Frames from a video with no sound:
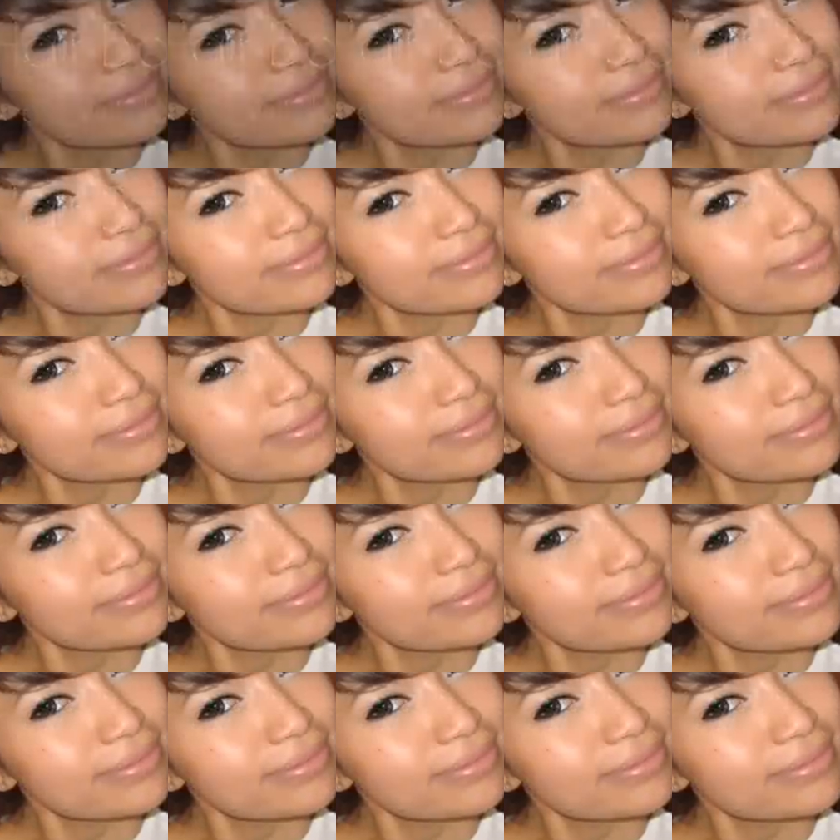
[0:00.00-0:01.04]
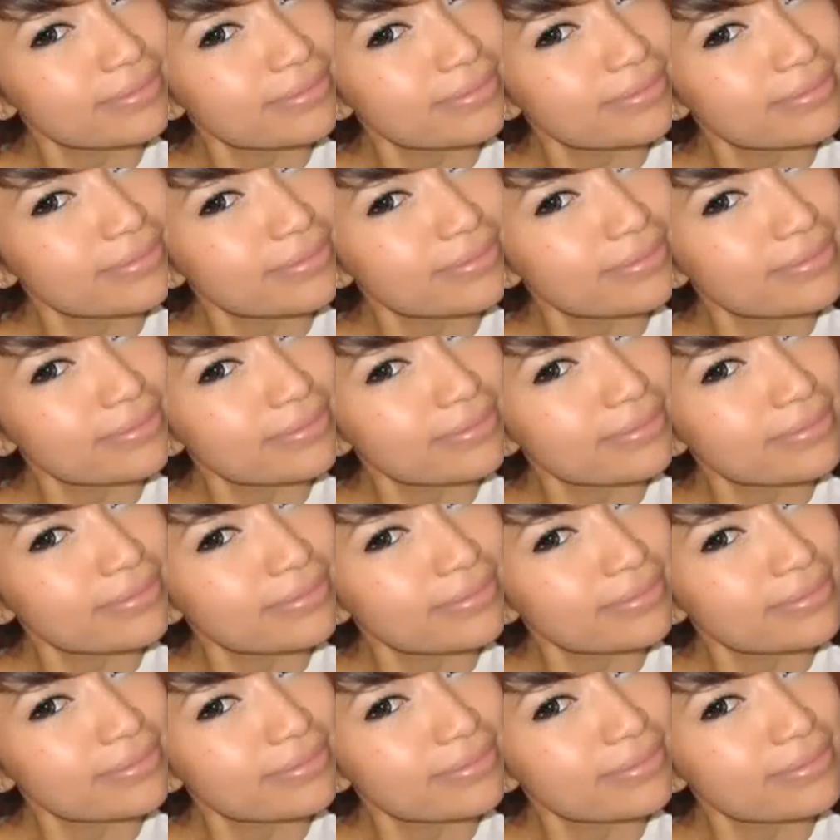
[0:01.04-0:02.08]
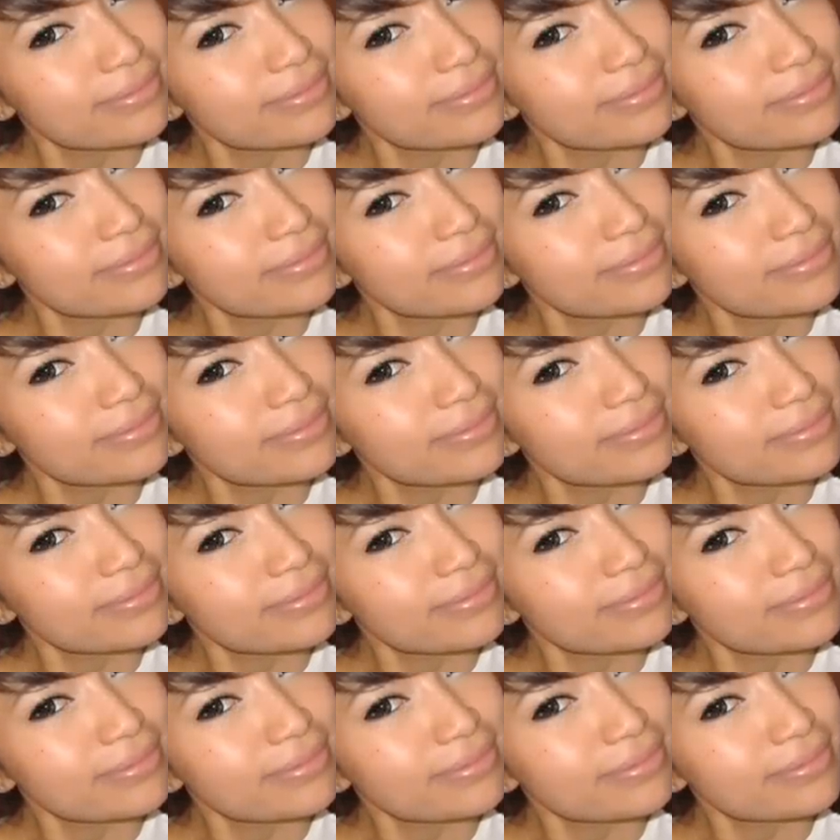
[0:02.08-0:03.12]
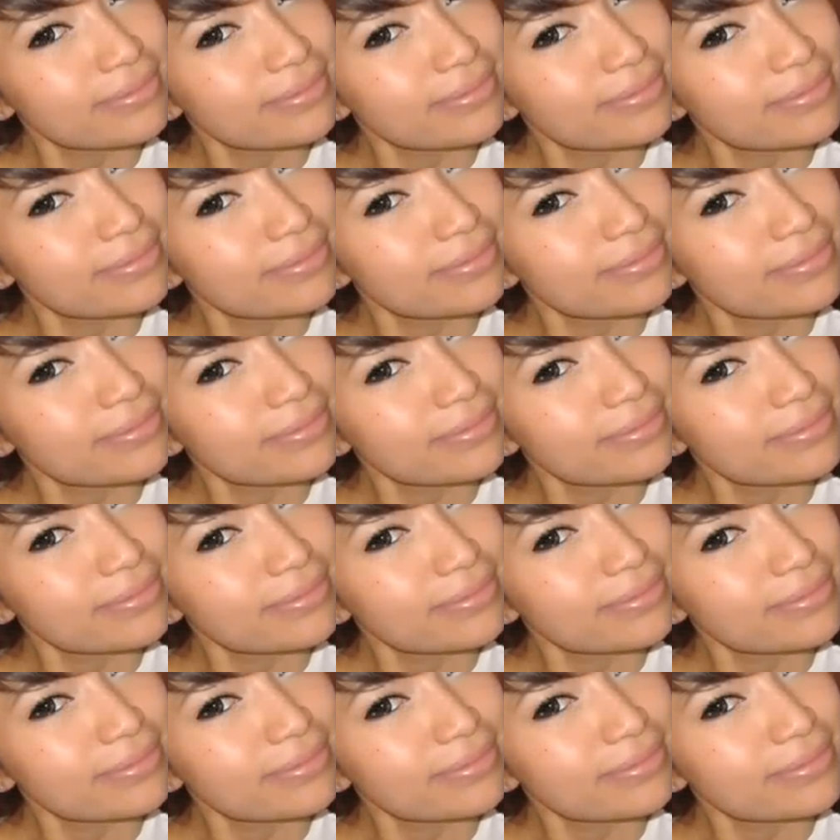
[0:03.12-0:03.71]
(silence)